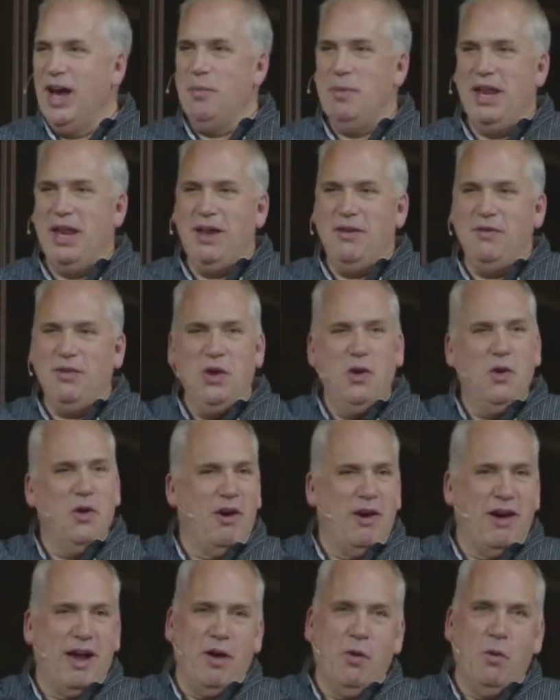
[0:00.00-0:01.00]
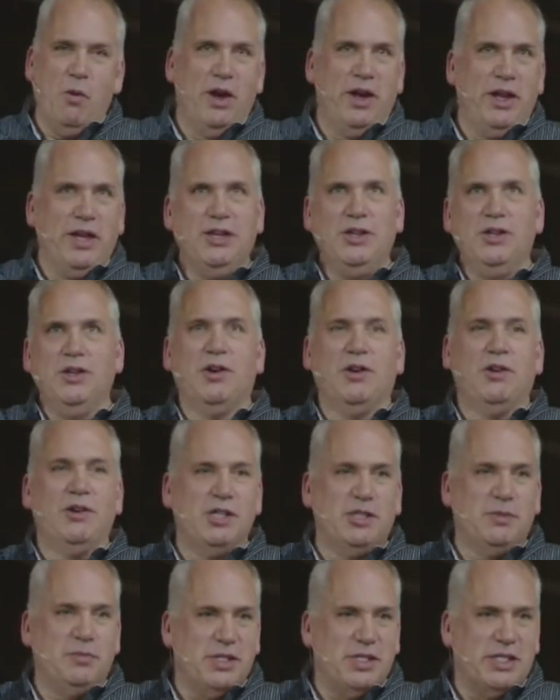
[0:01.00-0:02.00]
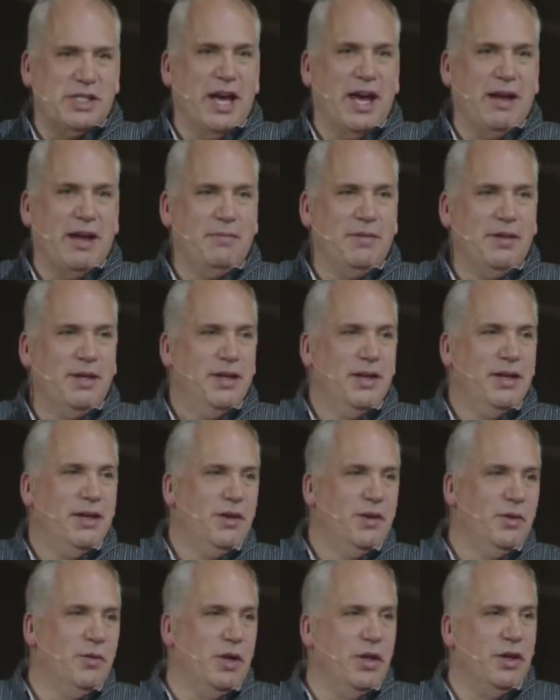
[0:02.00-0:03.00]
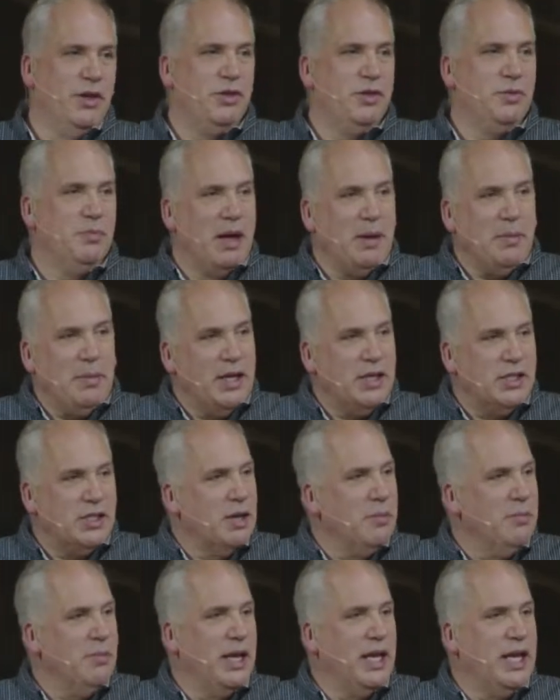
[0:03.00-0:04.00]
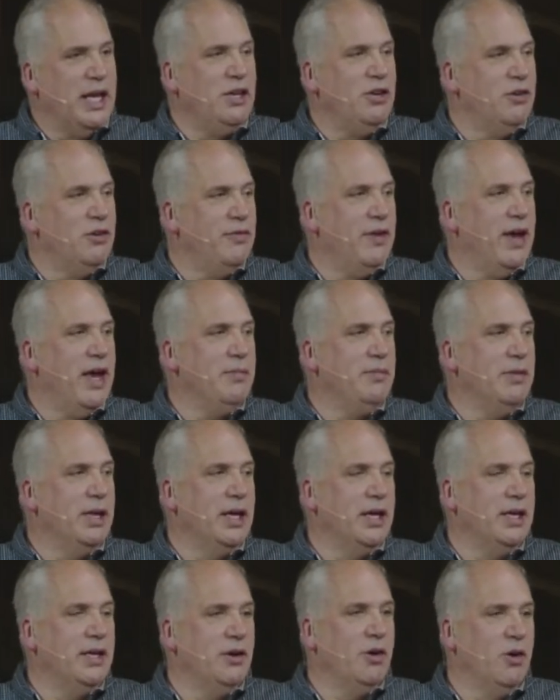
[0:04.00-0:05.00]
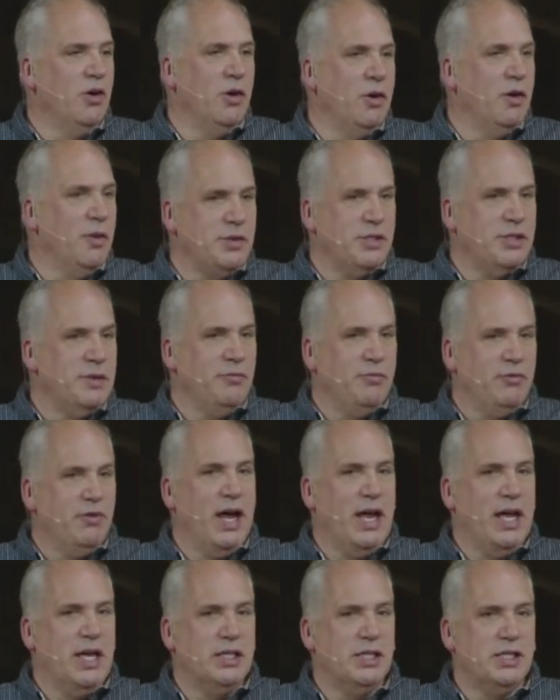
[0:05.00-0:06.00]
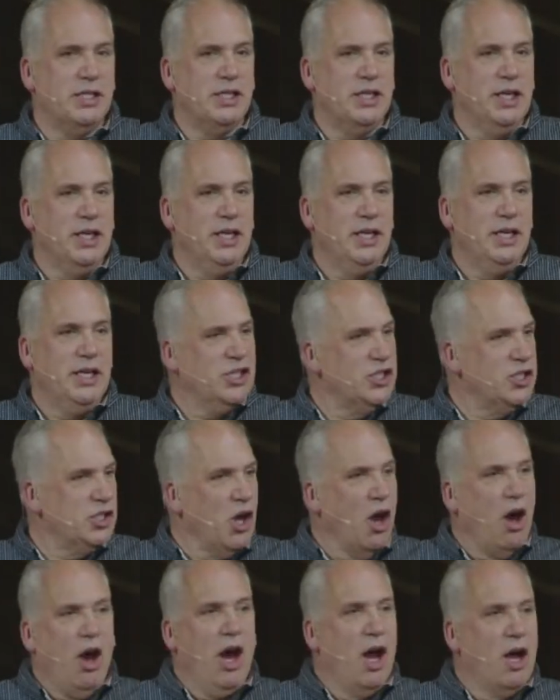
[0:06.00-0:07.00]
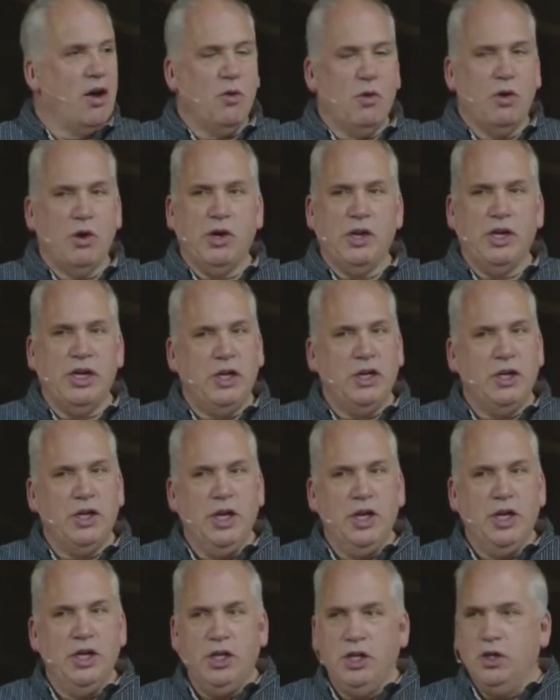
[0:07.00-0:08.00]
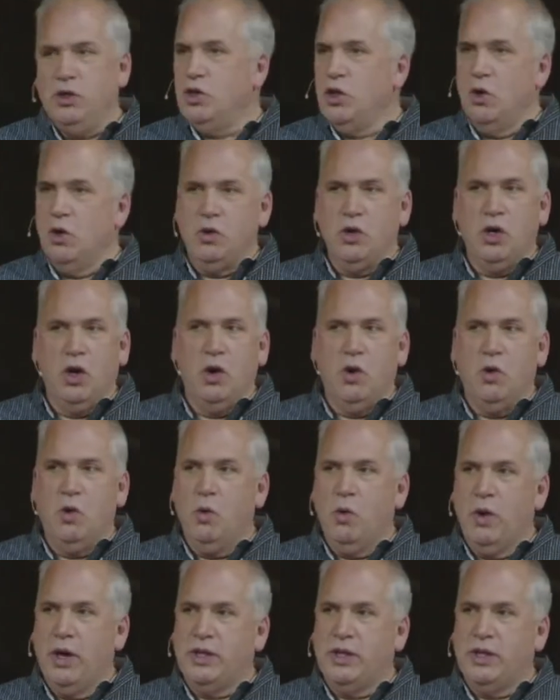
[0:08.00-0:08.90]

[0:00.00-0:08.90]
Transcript: How many of you are at what do you do at Christmas time with maybe somebody in your family or some friends? It's just awkward and you, you don't know